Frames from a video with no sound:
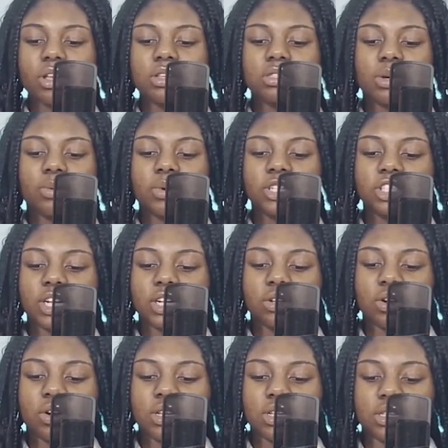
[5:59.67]
So when she
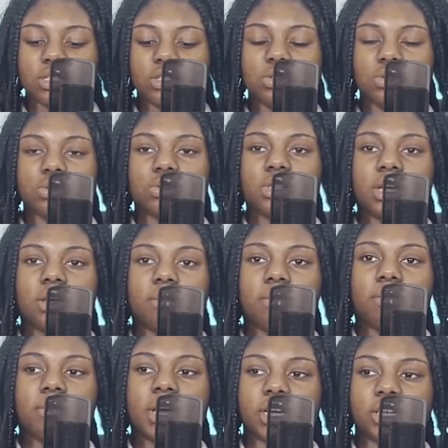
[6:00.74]
had gotten to
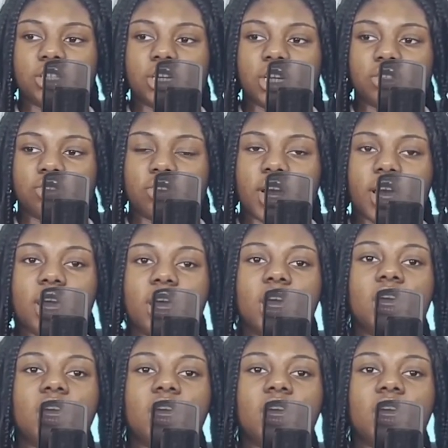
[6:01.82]
the mega church, right,